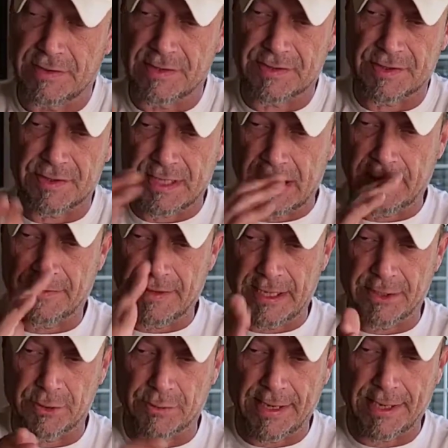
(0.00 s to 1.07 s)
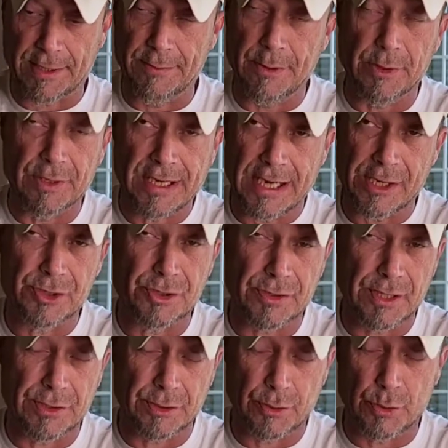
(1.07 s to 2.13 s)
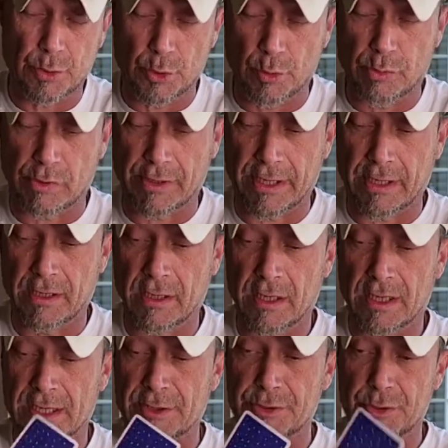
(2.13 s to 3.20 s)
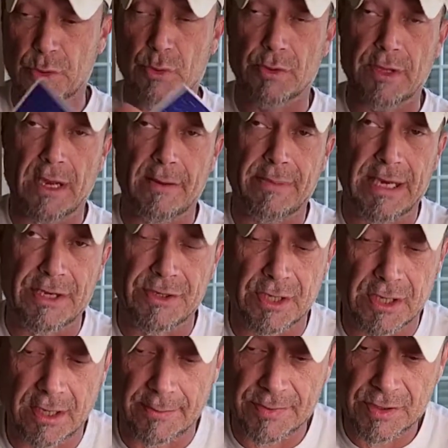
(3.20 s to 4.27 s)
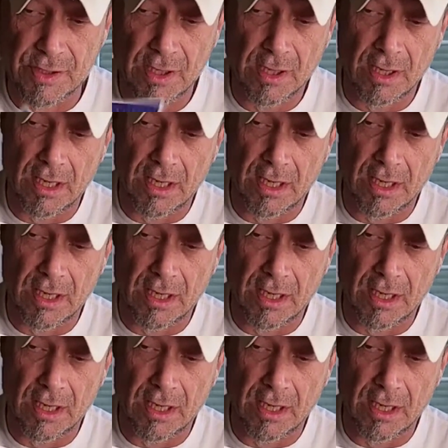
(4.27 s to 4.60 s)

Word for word: and this is kind of that direct communication that you do bring because you were that Page of Cups.